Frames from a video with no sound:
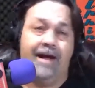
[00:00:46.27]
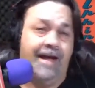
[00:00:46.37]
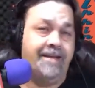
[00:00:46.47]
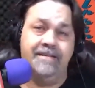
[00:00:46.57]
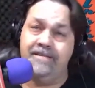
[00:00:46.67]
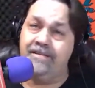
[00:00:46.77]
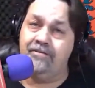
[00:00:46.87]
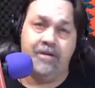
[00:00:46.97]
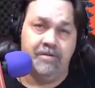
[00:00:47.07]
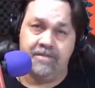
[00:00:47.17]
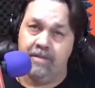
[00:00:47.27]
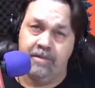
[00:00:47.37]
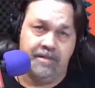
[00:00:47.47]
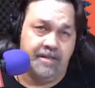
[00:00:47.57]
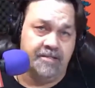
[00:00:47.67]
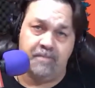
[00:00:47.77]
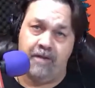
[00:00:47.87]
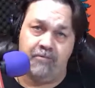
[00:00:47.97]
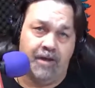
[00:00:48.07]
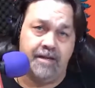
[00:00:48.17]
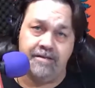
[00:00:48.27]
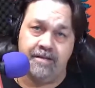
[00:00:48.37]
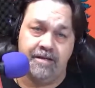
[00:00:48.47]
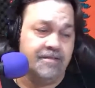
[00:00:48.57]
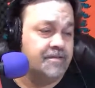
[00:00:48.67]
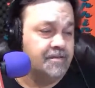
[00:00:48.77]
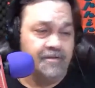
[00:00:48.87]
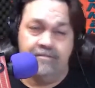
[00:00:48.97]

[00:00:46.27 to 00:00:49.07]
I can disagree with some of the things Pat Riley does.